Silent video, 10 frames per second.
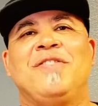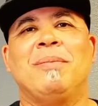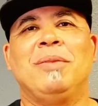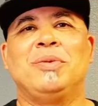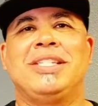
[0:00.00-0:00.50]

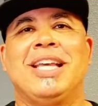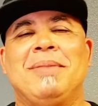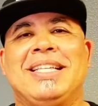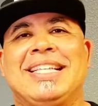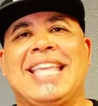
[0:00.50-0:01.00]
families, what's up?
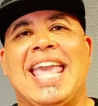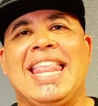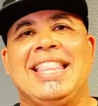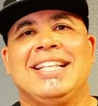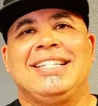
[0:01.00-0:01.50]
This is
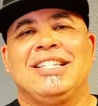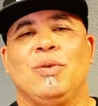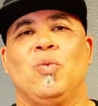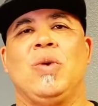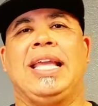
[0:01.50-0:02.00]
Kenny. This is
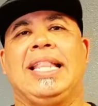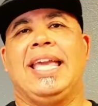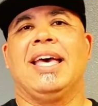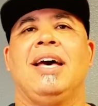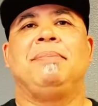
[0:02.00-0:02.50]
the
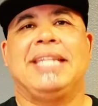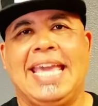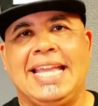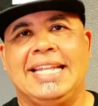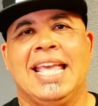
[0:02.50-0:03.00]
weekly
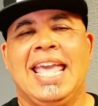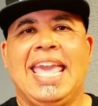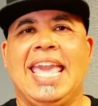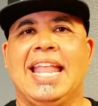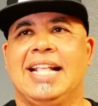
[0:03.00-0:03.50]
update.
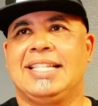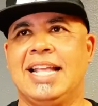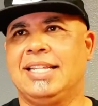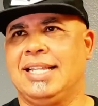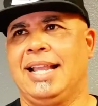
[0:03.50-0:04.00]
And it's
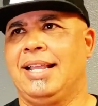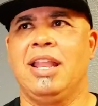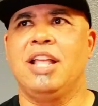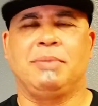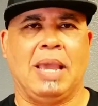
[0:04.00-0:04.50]
not like an
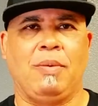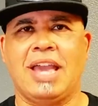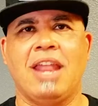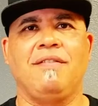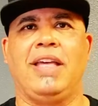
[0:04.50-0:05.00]
update. We
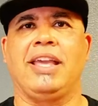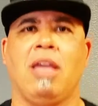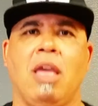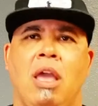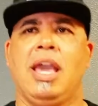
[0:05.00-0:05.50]
kind of like
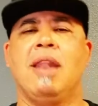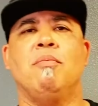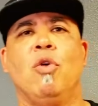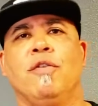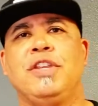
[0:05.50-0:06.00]
kind of
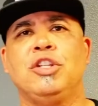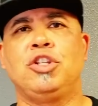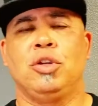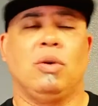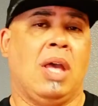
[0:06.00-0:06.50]
morphed
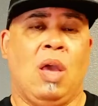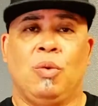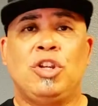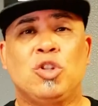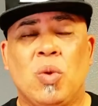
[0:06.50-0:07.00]
into
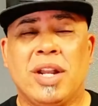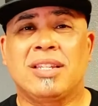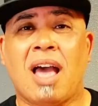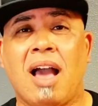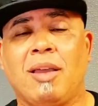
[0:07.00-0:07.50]
we just want
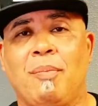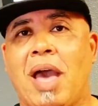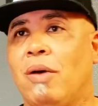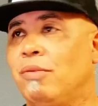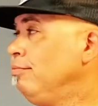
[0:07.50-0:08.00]
to talk
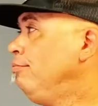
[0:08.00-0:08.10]
about